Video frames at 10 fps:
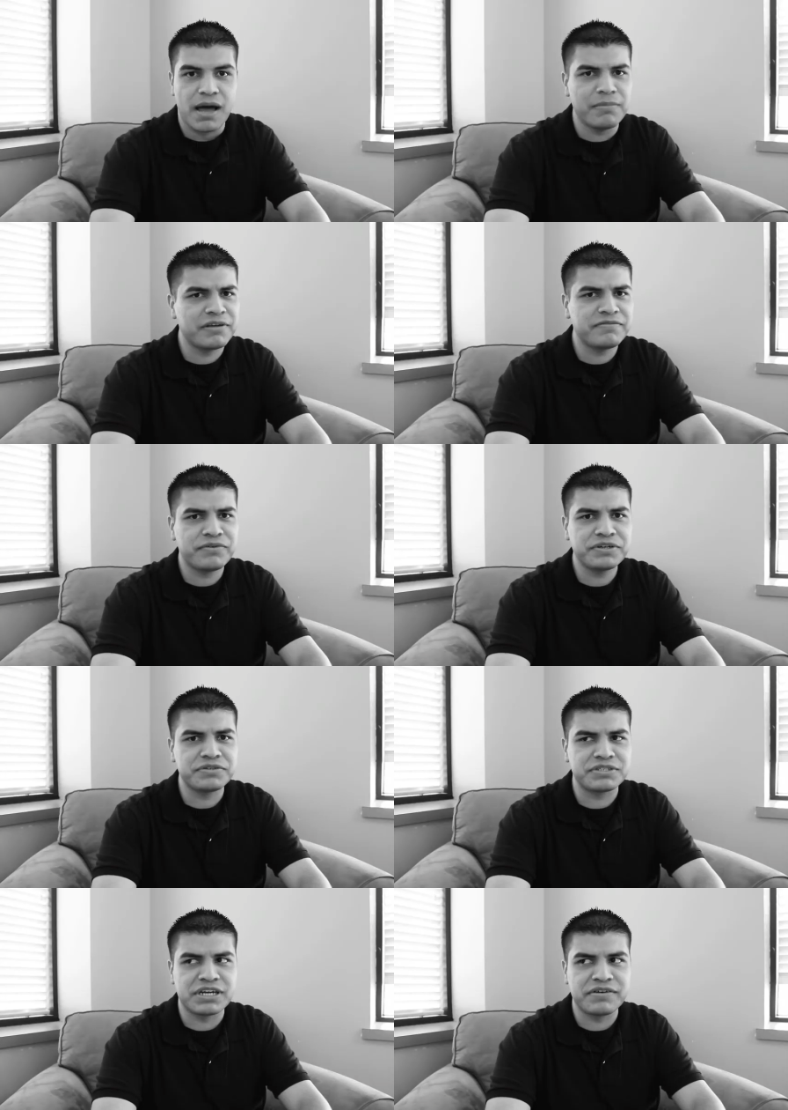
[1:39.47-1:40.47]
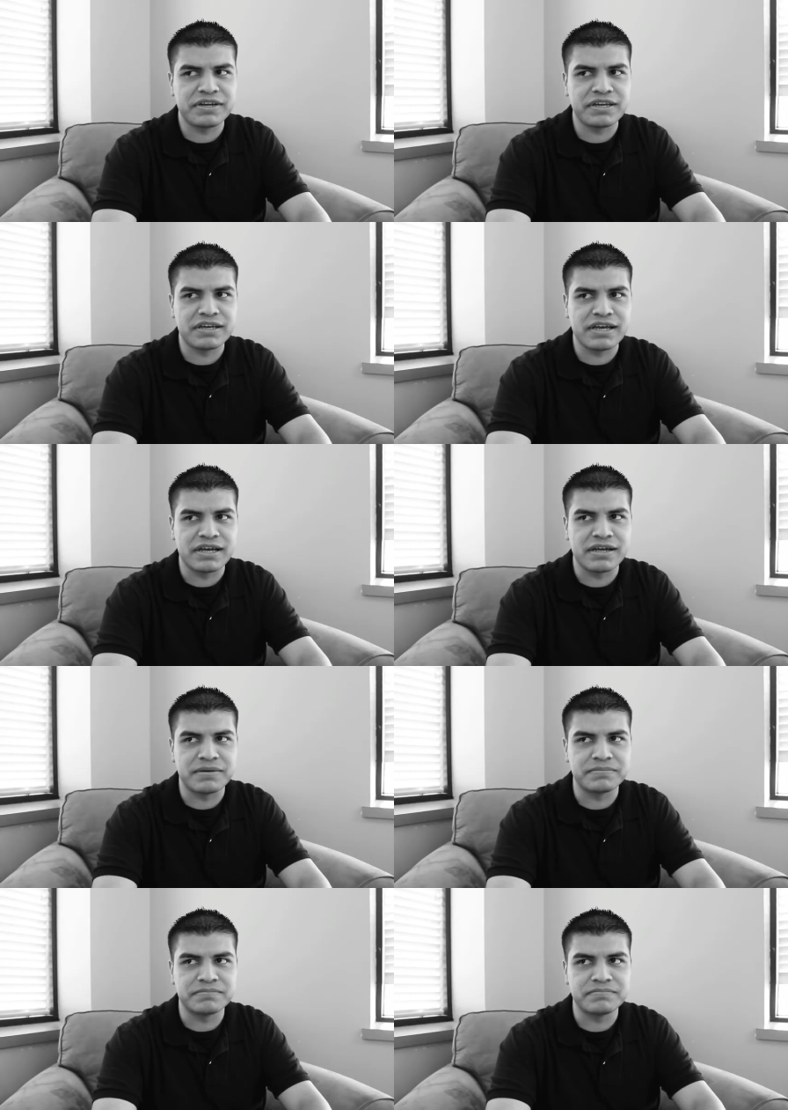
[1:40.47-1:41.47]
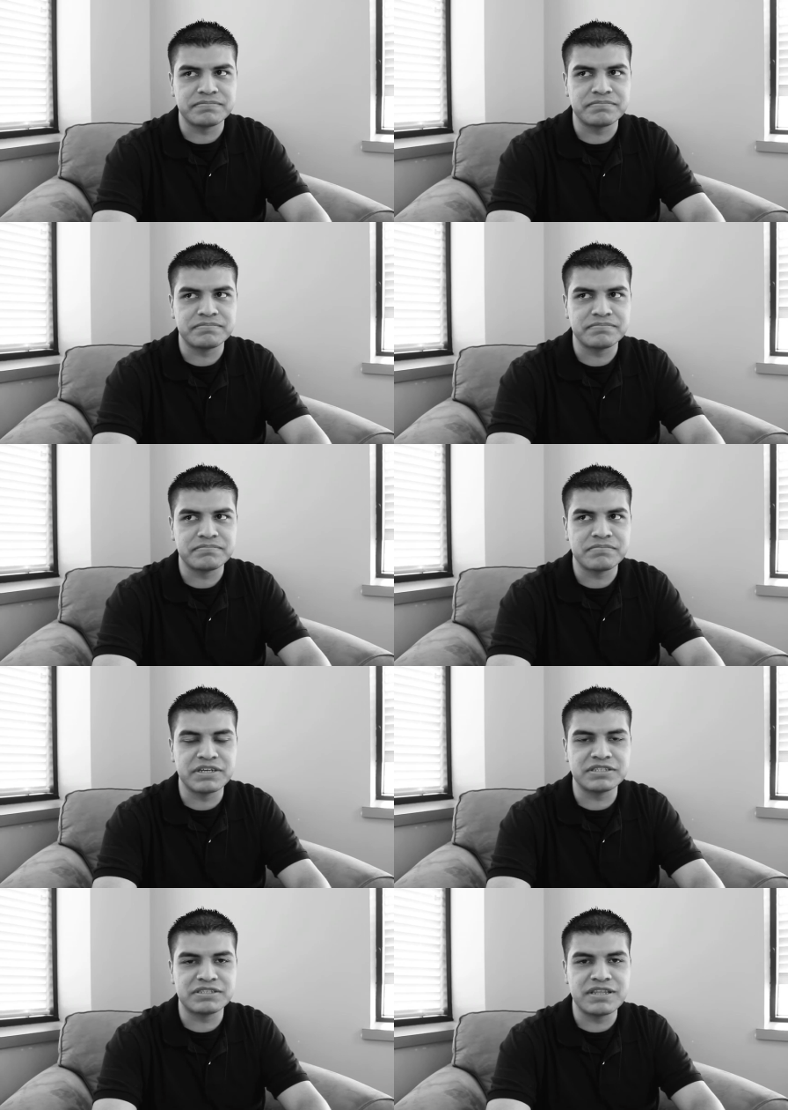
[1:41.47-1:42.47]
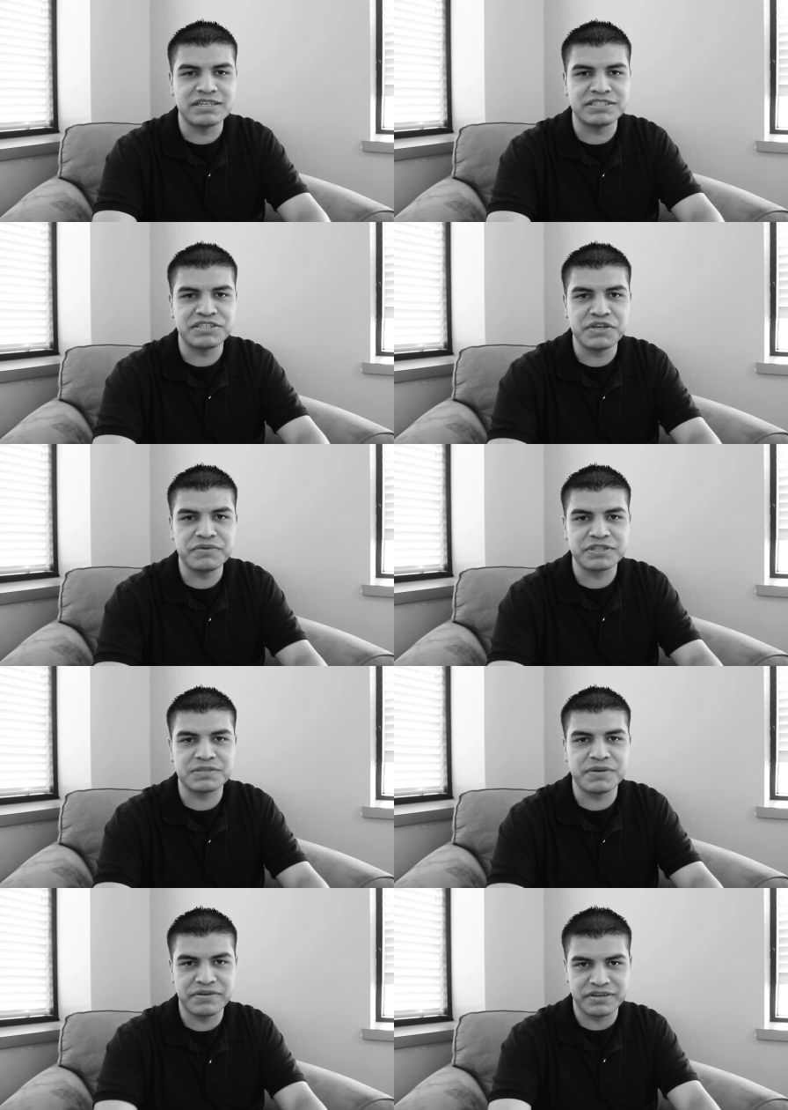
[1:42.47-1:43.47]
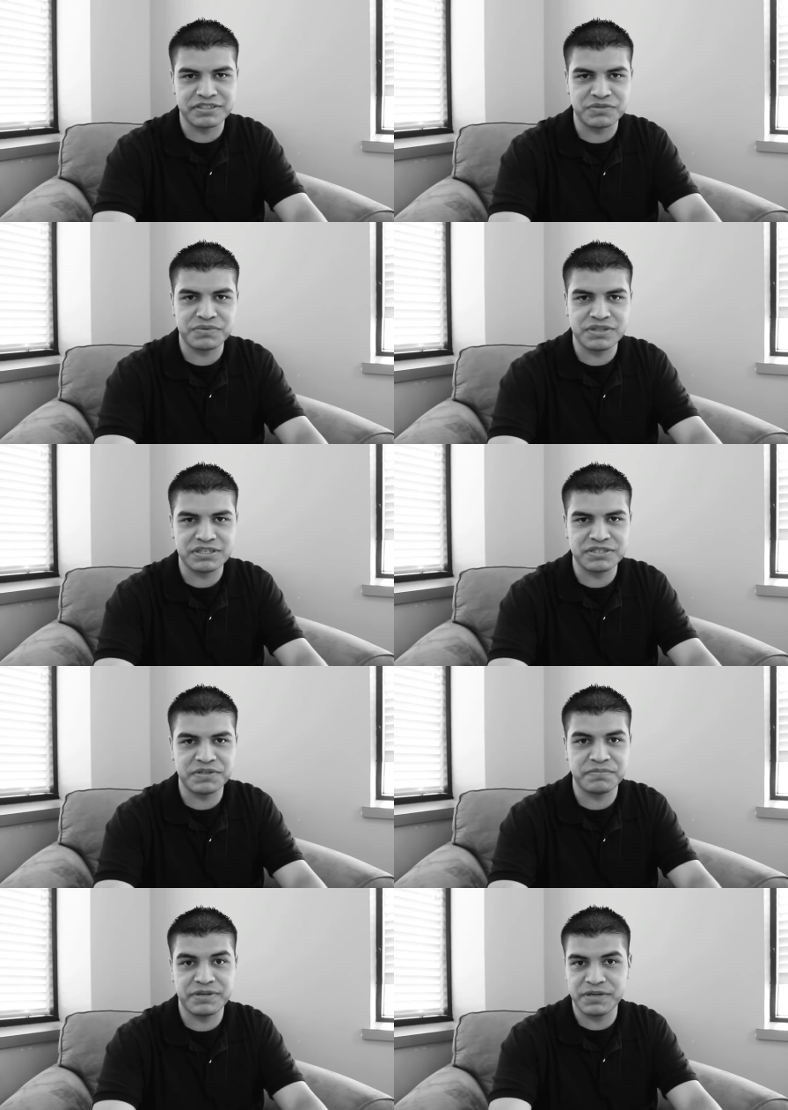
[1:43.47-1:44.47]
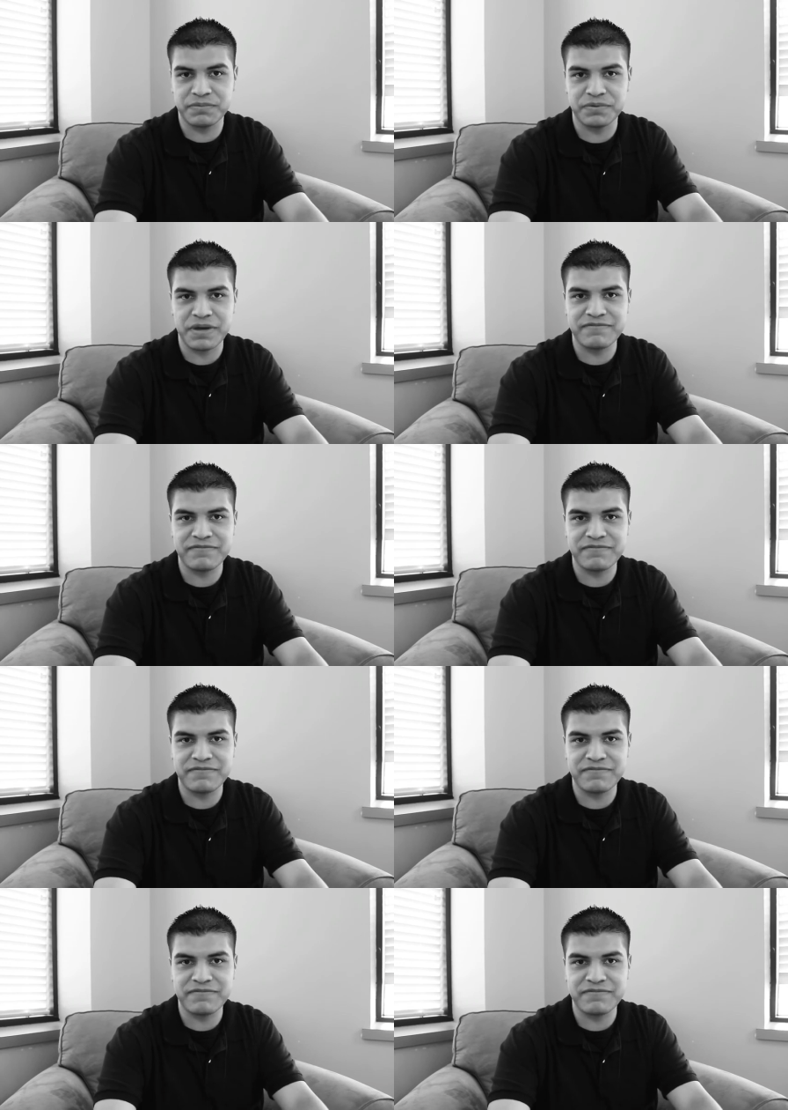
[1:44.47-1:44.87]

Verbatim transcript: I'm looking forward to sharing um, this this new experience with these new people.